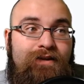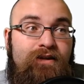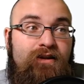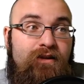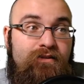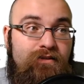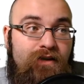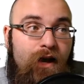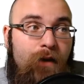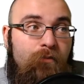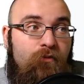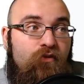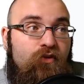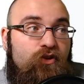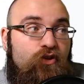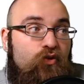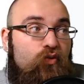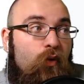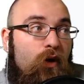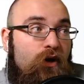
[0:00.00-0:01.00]
then on top of it,
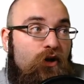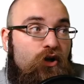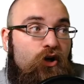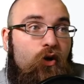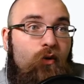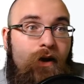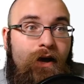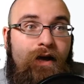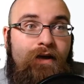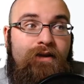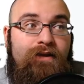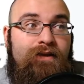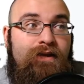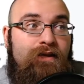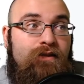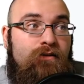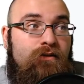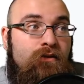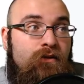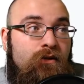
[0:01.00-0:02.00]
you want to go ahead and
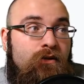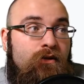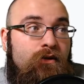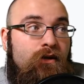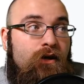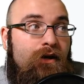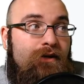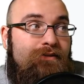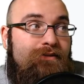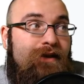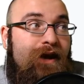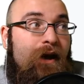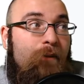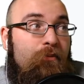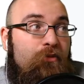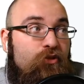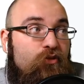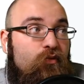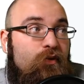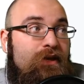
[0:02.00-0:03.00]
get a
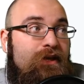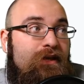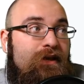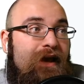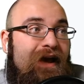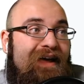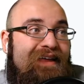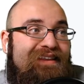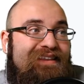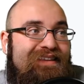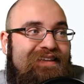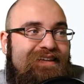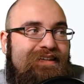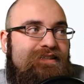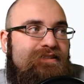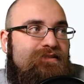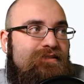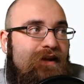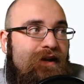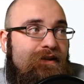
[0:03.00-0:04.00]
top three at
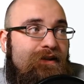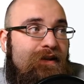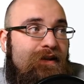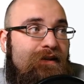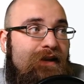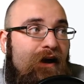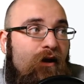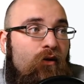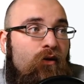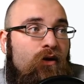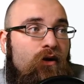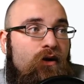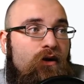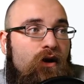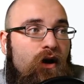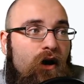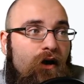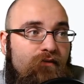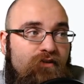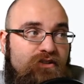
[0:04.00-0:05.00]
least tight end. Now,
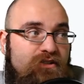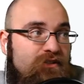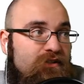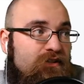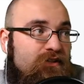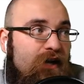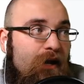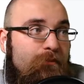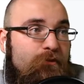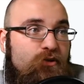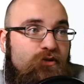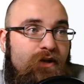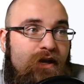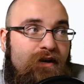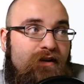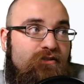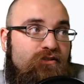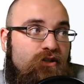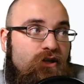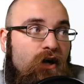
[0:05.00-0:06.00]
obviously, the top two tight
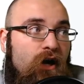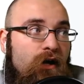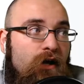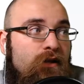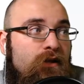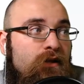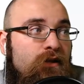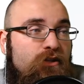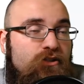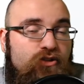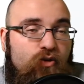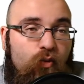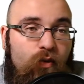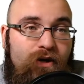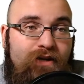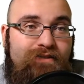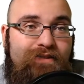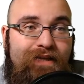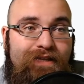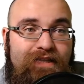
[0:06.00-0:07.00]
ends are gone. So what
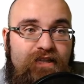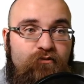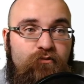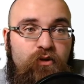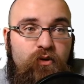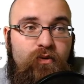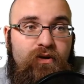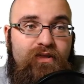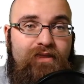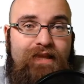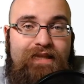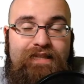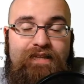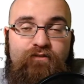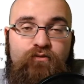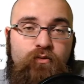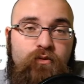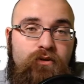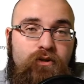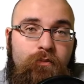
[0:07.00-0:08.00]
does that leave me with? That
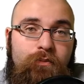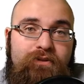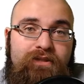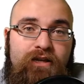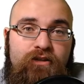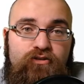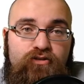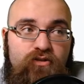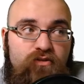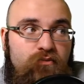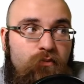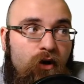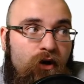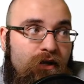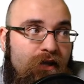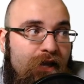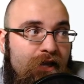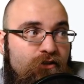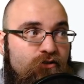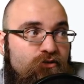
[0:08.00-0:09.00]
leaves me with the potential of
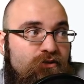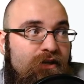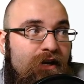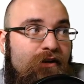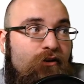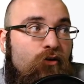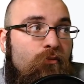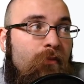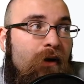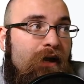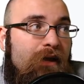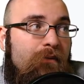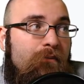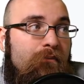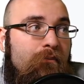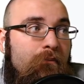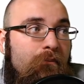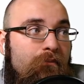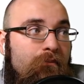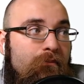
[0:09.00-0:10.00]
Mark Andrews. And I don't
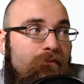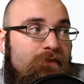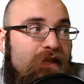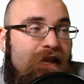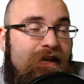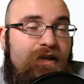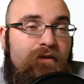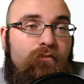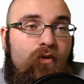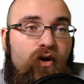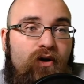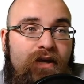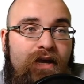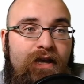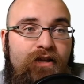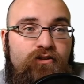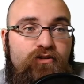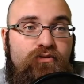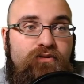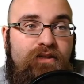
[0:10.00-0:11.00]
mind taking Mark
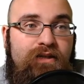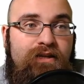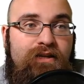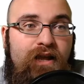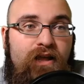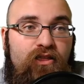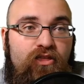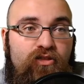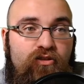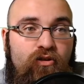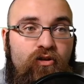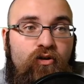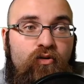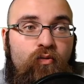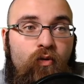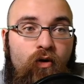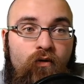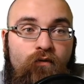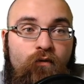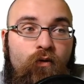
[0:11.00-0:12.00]
Andrews in a third
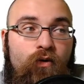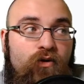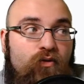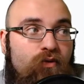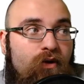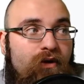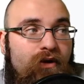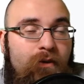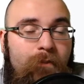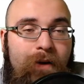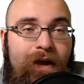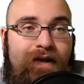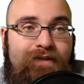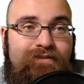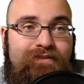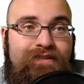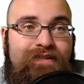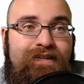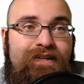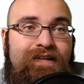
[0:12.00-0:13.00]
or fourth round
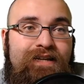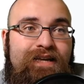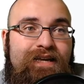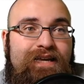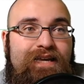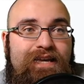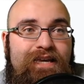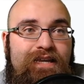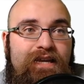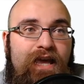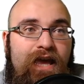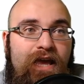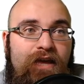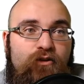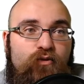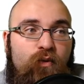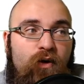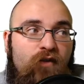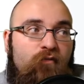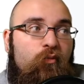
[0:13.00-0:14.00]
capacity in a
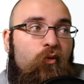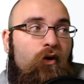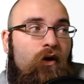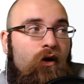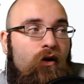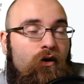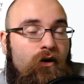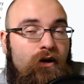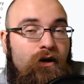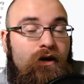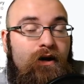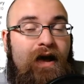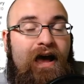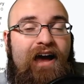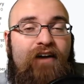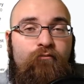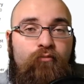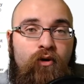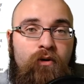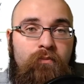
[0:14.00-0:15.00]
12-point or a
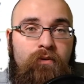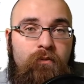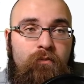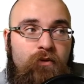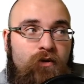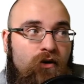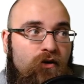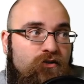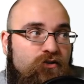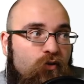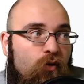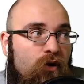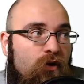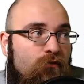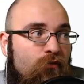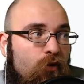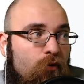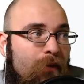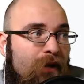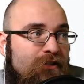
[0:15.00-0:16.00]
half-point PPR scoring
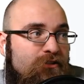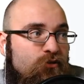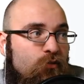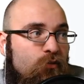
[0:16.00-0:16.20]
format. So